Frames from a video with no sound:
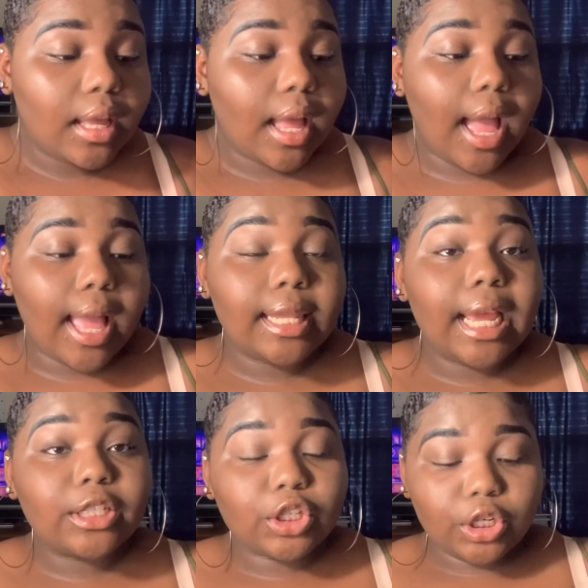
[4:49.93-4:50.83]

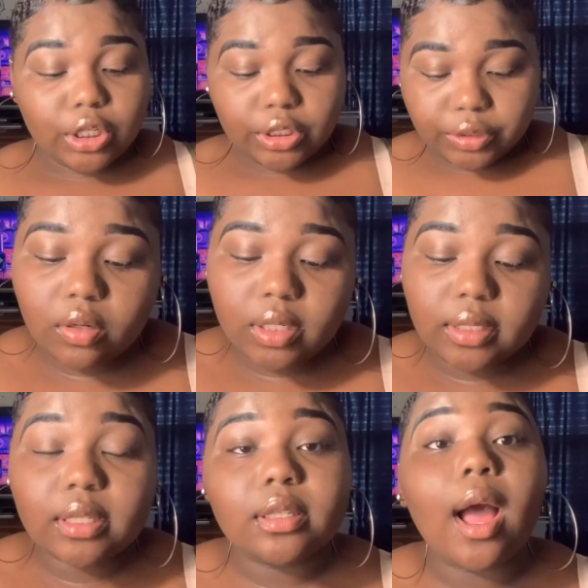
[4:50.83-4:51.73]
eyelash curler. This
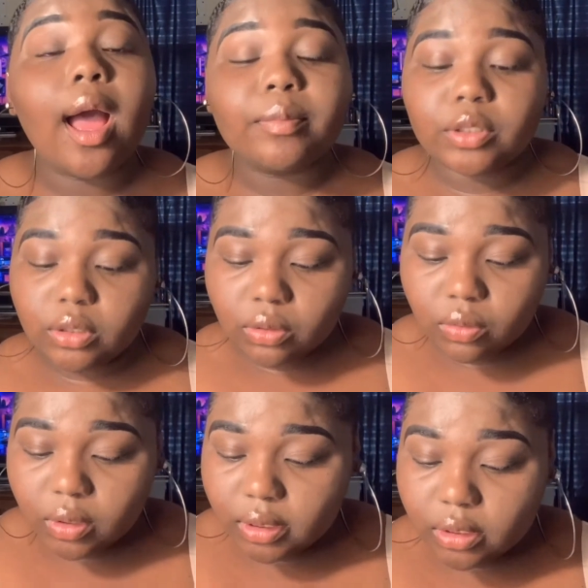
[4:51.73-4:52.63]
is optional.
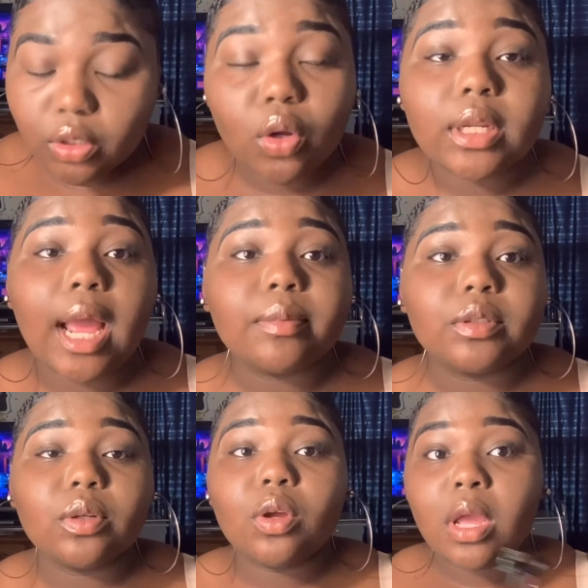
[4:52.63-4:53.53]
This is totally
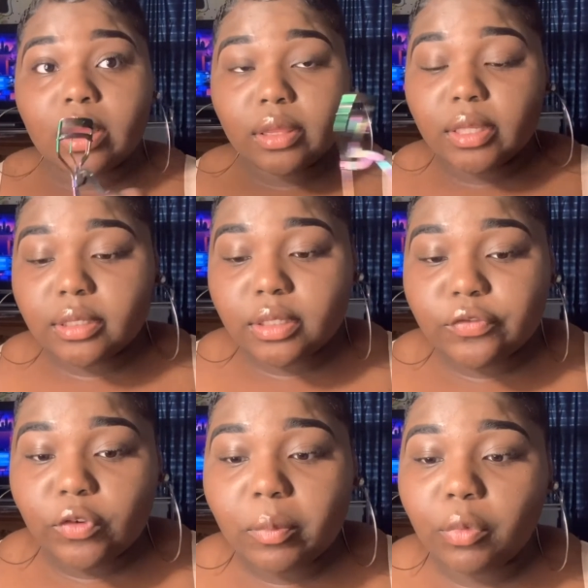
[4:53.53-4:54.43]
optional. This is
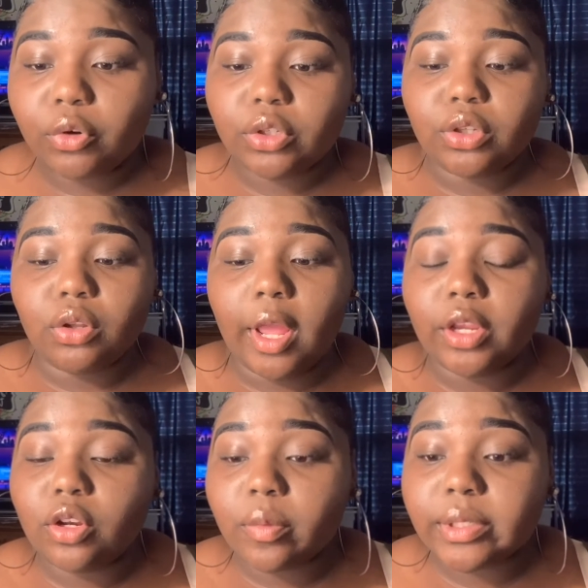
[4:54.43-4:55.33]
for more so like, you
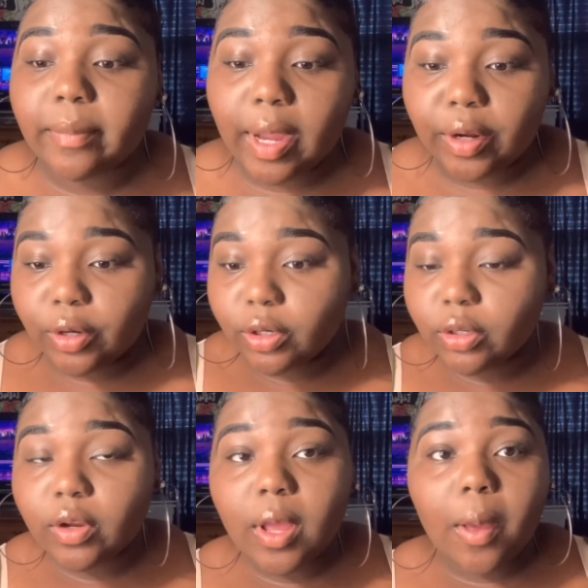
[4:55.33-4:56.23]
know what I'm saying,
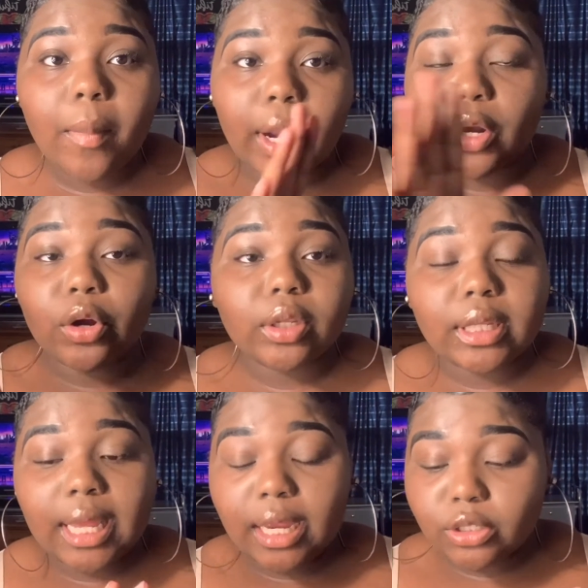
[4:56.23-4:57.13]
my curly
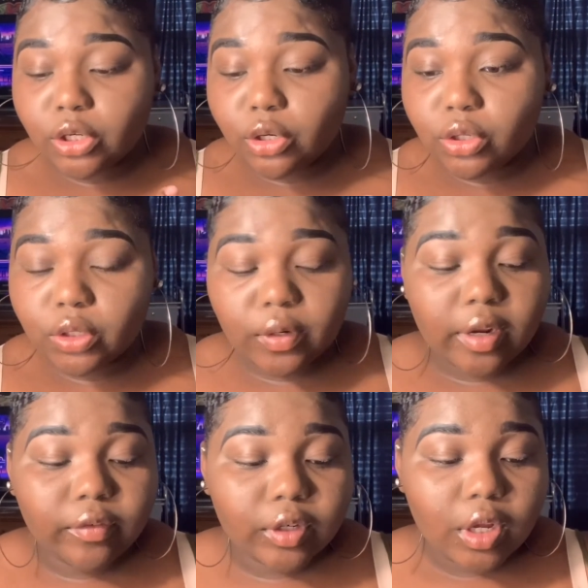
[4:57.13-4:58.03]
lash girls or
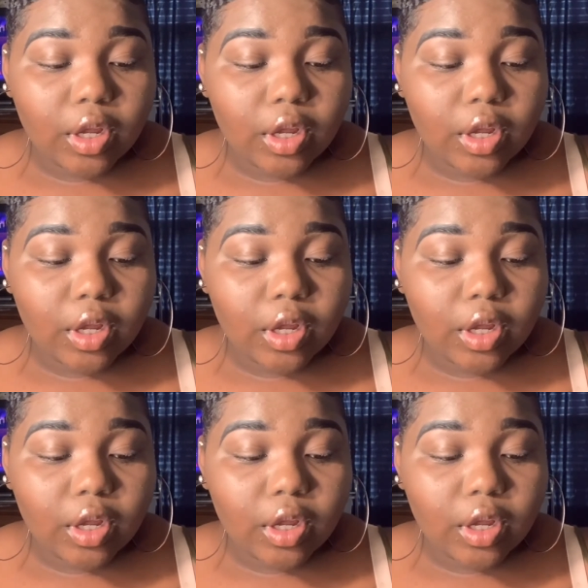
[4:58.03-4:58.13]
whatever.